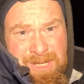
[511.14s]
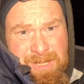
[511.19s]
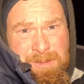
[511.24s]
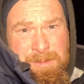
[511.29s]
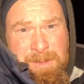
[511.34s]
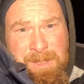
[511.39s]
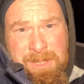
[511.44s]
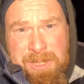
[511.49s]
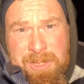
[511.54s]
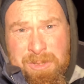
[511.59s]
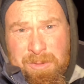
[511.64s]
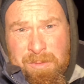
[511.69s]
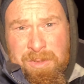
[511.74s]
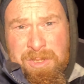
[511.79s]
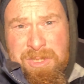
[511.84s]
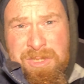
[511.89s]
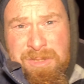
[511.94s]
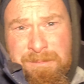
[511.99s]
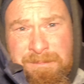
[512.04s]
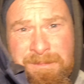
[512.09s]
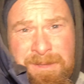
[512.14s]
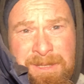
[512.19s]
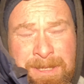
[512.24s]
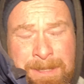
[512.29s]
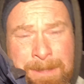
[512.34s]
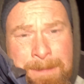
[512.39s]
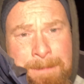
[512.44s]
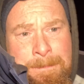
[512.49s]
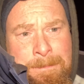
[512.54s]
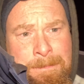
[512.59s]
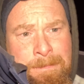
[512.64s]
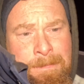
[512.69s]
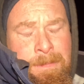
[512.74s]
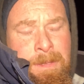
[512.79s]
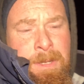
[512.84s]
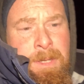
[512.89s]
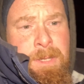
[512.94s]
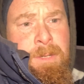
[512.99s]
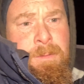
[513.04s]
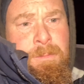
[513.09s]
quickly show you something.
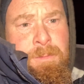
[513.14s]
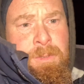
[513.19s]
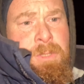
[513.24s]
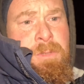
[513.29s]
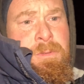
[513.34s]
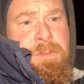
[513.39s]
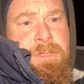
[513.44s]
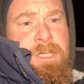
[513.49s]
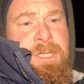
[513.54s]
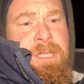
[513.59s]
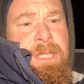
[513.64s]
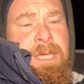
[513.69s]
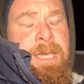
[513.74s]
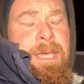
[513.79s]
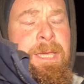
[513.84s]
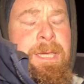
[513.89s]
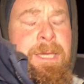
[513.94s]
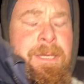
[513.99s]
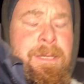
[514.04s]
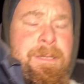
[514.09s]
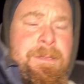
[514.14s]
We use a thing.